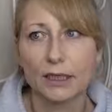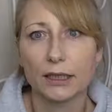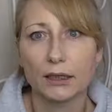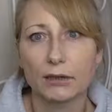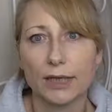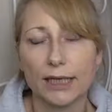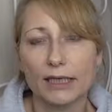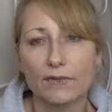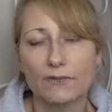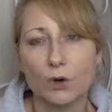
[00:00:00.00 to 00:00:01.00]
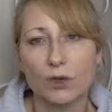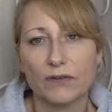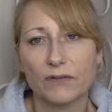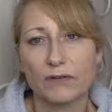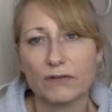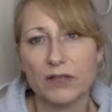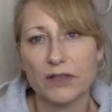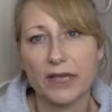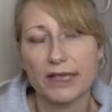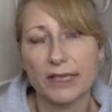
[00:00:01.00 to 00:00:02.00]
you know, getting to 40, 50 things,